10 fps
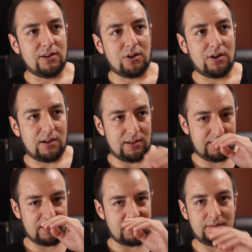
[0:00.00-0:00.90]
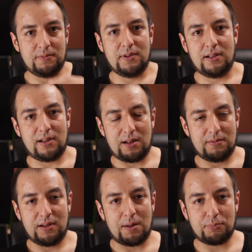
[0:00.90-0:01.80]

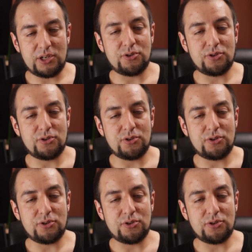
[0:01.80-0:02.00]
I'm pretty